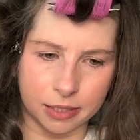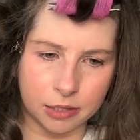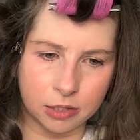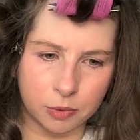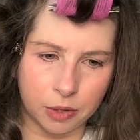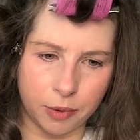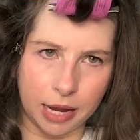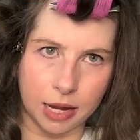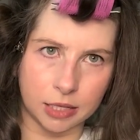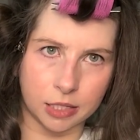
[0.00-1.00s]
You just want to
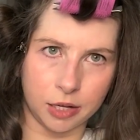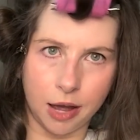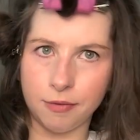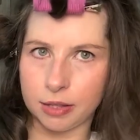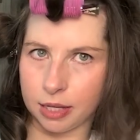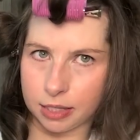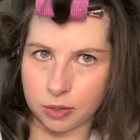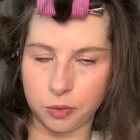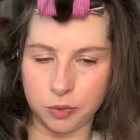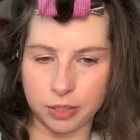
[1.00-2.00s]
wait until everything is
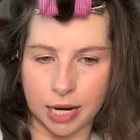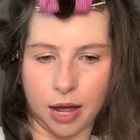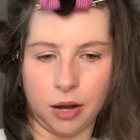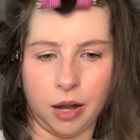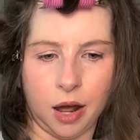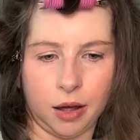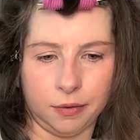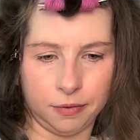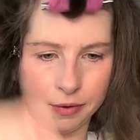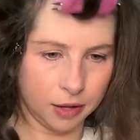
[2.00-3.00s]
cooled down enough.